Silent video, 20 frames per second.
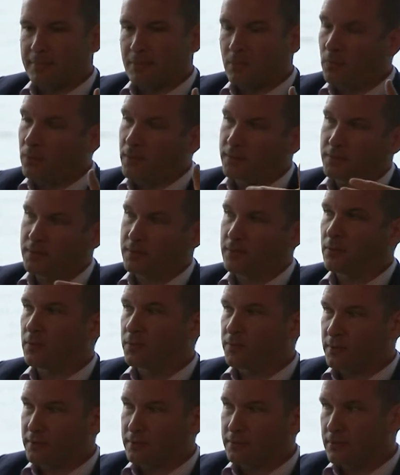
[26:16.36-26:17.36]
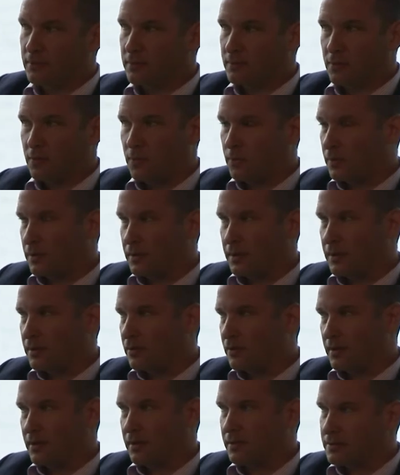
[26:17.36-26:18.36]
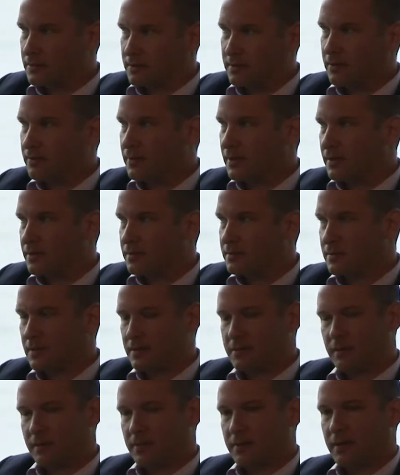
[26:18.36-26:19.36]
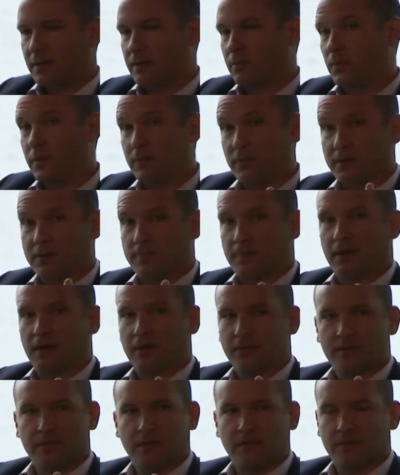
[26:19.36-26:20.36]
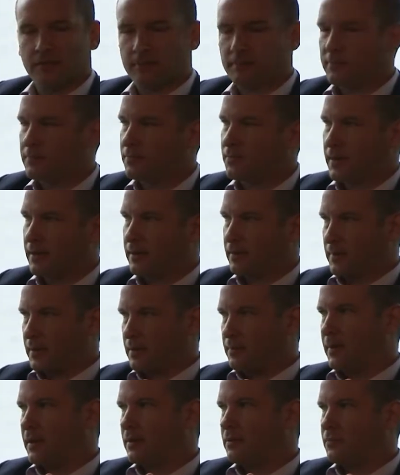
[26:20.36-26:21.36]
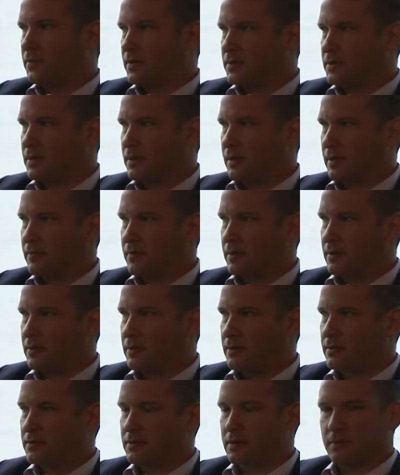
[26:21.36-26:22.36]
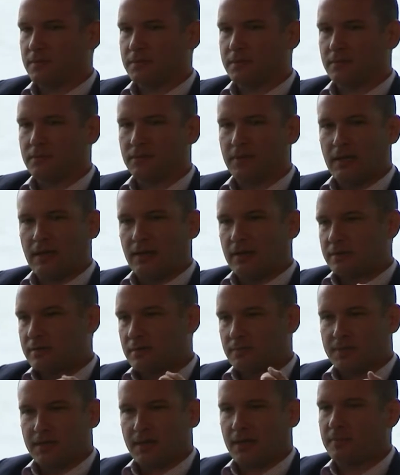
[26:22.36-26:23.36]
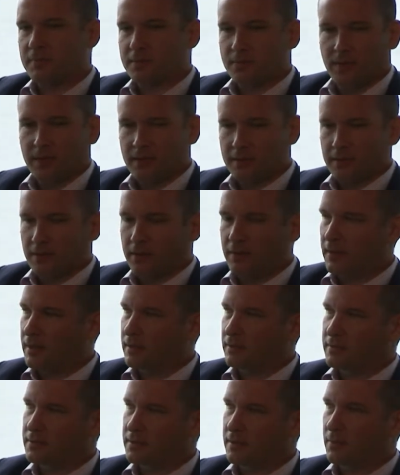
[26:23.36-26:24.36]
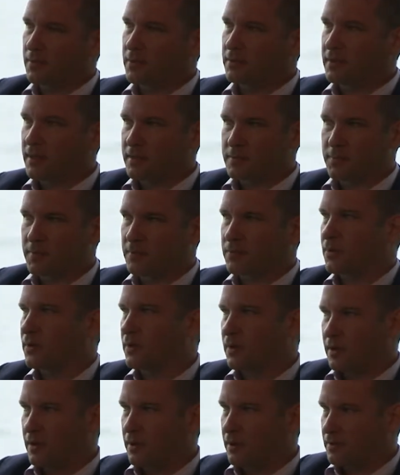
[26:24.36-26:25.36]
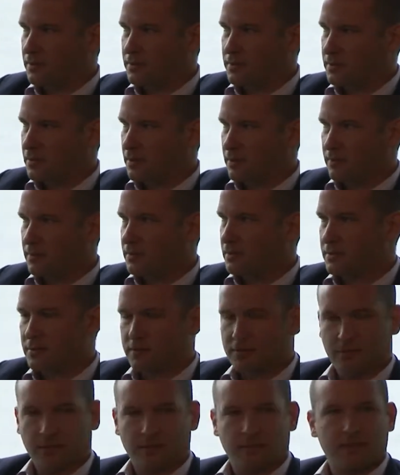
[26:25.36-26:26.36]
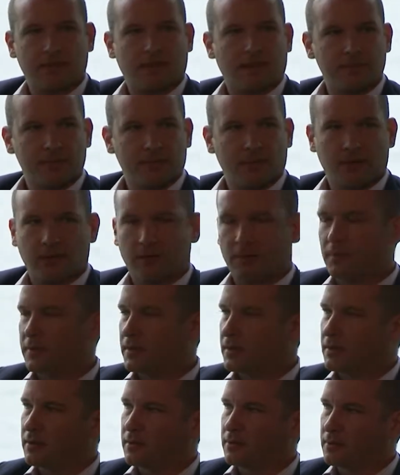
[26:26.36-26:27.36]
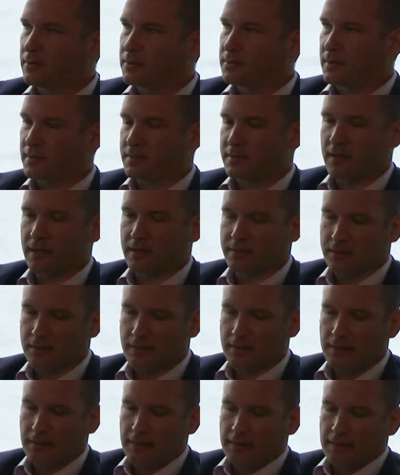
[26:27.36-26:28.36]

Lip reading: what they're doing with their quarterly earnings and dividends and that type of thing. And we've experienced it and frankly been a beneficiary of it in terms of sometimes we get somewhat desperate phone calls, at certain times of the year when they need to do a transaction.